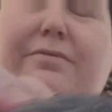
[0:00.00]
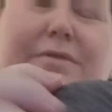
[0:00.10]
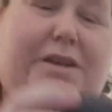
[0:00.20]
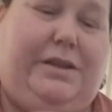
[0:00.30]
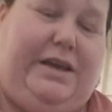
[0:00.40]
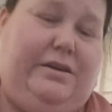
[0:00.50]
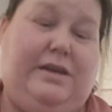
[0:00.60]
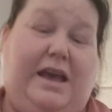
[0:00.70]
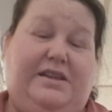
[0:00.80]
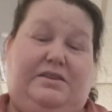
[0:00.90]
really,
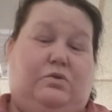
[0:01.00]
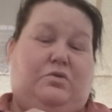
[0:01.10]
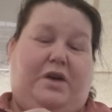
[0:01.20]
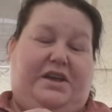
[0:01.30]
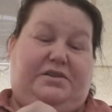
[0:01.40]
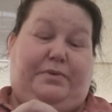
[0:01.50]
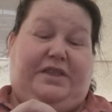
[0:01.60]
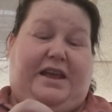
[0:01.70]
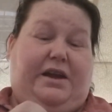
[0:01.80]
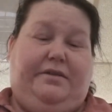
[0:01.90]
as always with
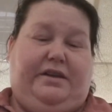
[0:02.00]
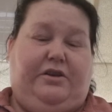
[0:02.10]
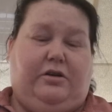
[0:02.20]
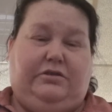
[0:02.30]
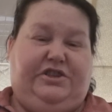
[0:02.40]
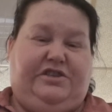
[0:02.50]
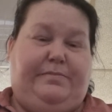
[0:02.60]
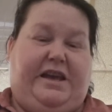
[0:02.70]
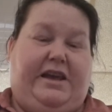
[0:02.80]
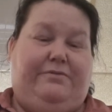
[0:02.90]
anything Culture
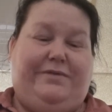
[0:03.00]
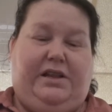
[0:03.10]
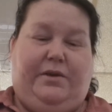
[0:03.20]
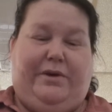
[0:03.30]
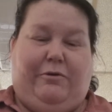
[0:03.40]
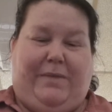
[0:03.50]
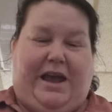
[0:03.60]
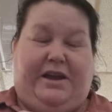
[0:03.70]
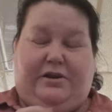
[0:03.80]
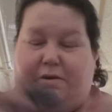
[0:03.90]
Japan, really well
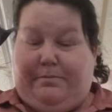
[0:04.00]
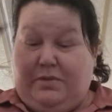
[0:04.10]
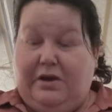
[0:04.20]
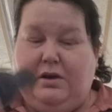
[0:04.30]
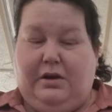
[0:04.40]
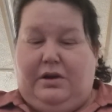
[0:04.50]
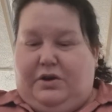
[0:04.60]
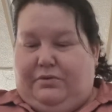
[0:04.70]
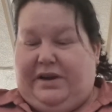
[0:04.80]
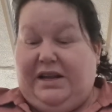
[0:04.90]
made, and I'm
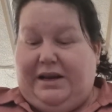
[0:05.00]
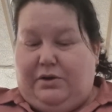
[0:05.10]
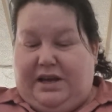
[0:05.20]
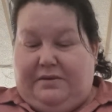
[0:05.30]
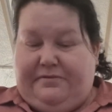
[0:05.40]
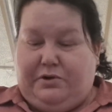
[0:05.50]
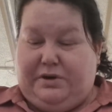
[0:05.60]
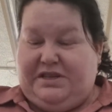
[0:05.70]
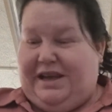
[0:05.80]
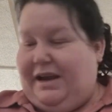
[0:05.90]
really looking
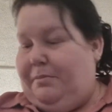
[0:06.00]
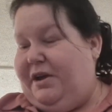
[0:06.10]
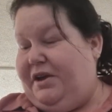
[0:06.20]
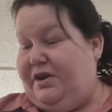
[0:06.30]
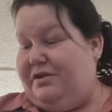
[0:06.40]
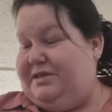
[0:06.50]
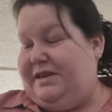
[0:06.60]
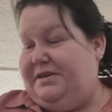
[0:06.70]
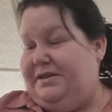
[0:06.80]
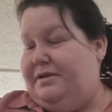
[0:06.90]
forward to getting my girls
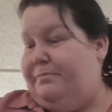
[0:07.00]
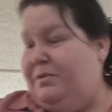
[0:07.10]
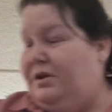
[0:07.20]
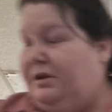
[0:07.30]
into them.